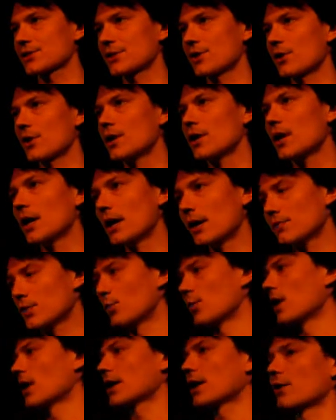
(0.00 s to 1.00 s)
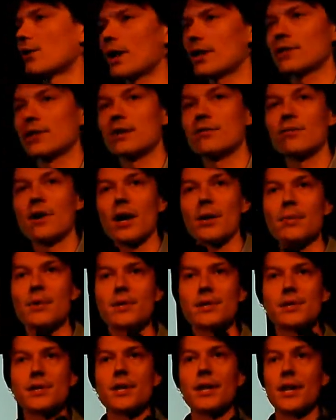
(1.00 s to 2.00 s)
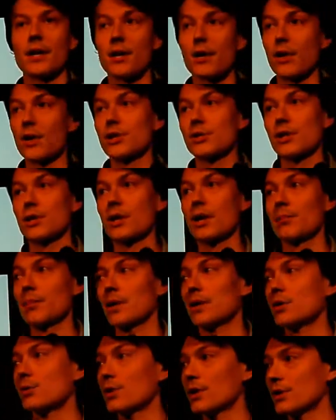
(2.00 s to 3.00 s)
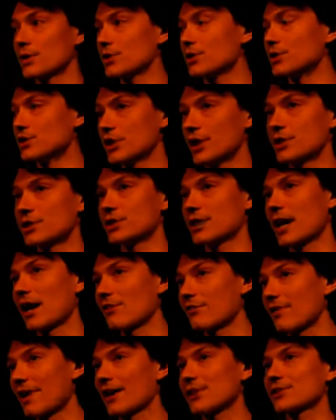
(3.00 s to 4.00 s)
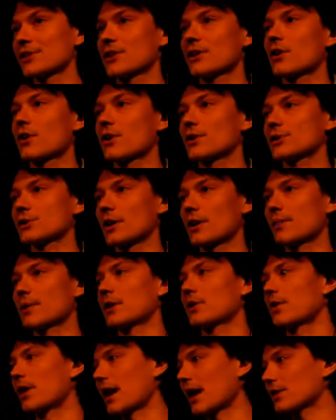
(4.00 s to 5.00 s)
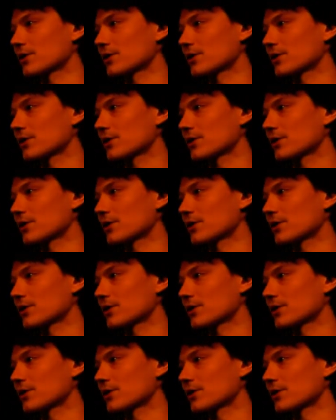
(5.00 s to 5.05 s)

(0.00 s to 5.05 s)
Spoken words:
So, if you're walking around the environment and a car is oncoming and you want to judge how fast that car is coming